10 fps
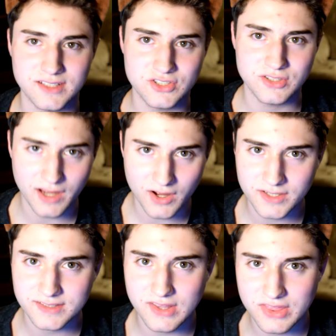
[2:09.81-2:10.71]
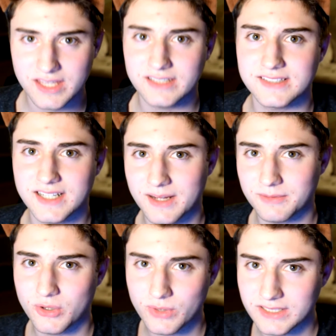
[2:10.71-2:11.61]
Like, she honestly thinks that
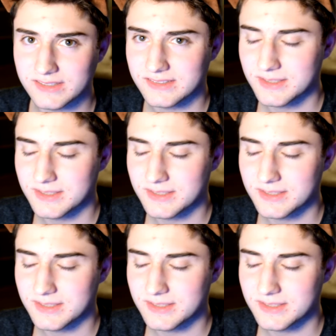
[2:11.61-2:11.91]
I'm going